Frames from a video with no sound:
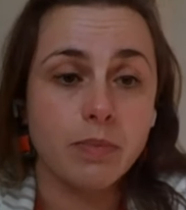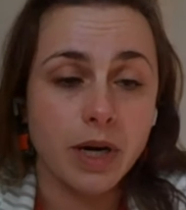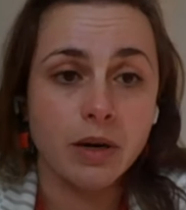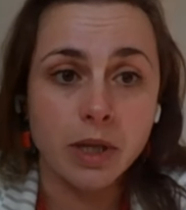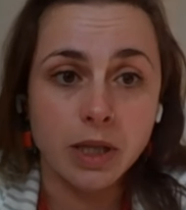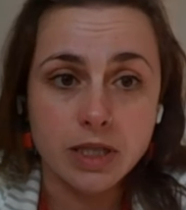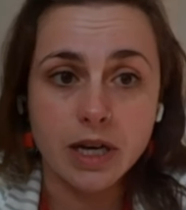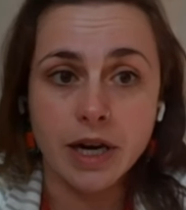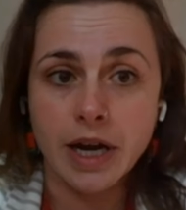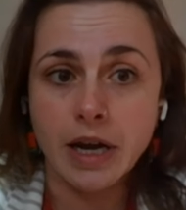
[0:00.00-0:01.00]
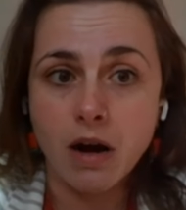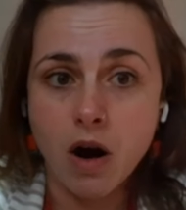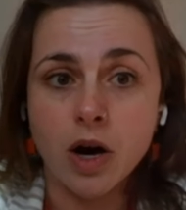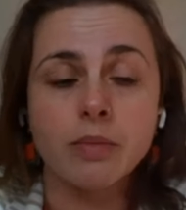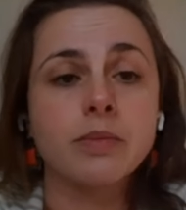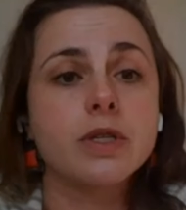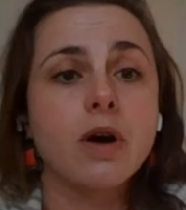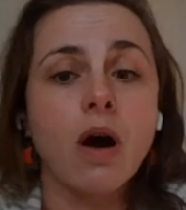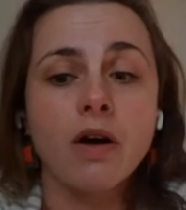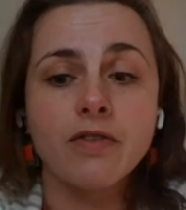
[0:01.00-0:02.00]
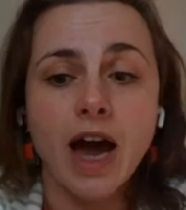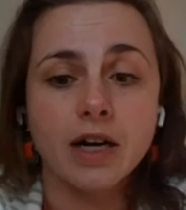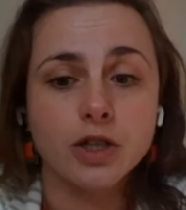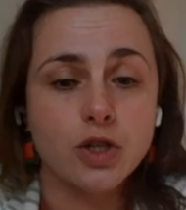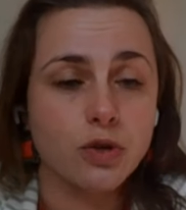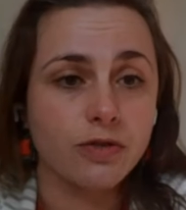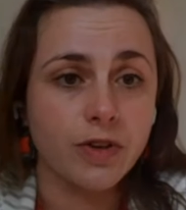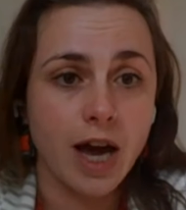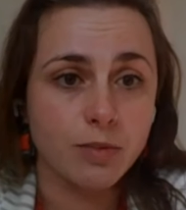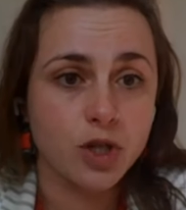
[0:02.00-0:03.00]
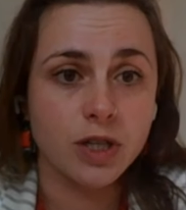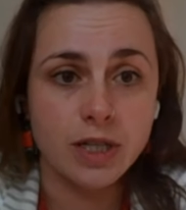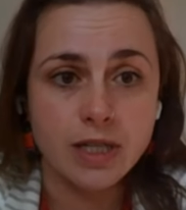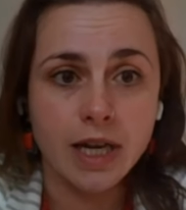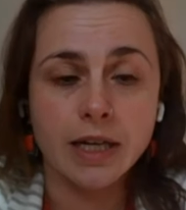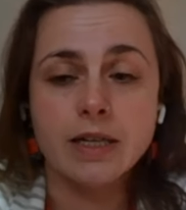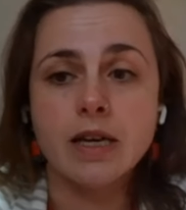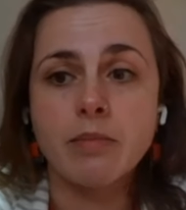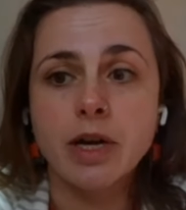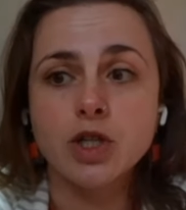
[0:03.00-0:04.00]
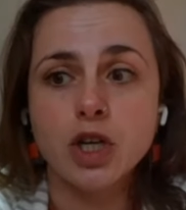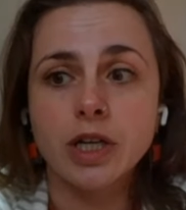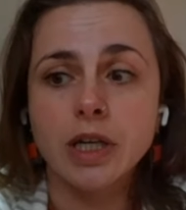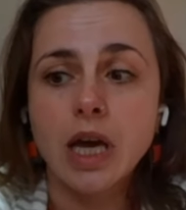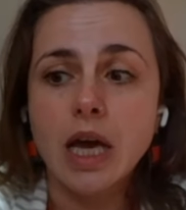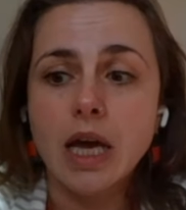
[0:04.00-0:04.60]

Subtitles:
paramilitary arms of actors who have captured the state, as I mentioned,